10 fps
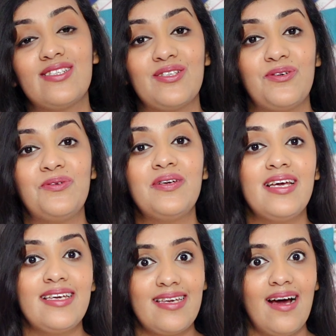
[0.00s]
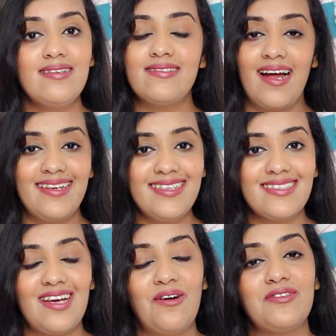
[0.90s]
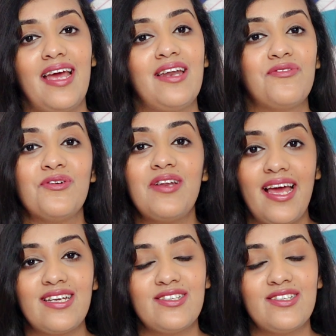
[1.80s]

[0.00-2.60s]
So yeah, try this out. And if you like